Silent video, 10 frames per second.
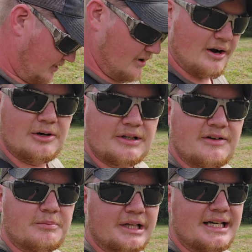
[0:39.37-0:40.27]
our
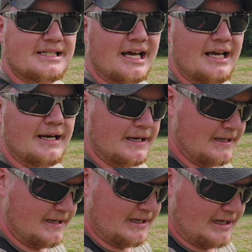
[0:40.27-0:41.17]
narrowleaf plantain,
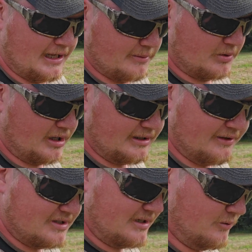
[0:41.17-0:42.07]
and the
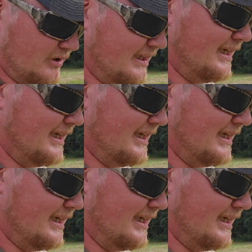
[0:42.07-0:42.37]
broadleafs didn't really